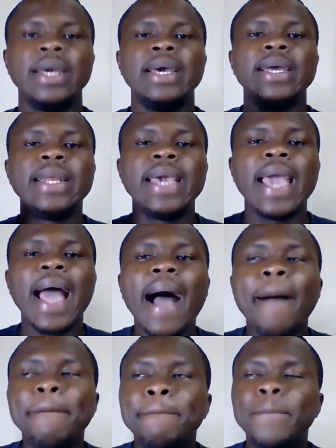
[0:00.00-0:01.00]
They
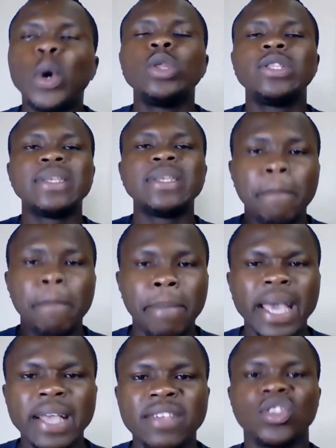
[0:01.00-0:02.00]
are both
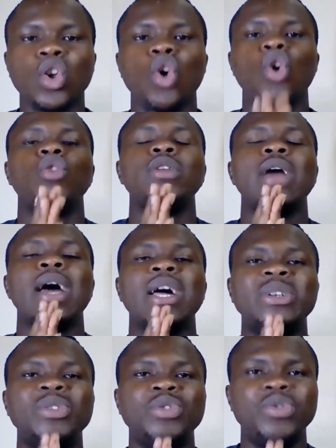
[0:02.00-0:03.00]
based on
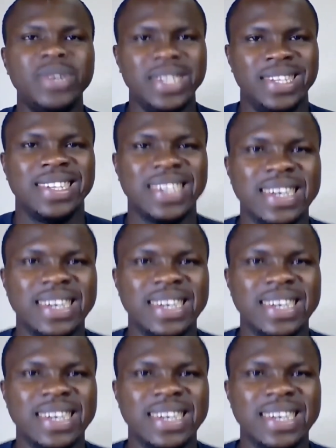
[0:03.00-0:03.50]
risk.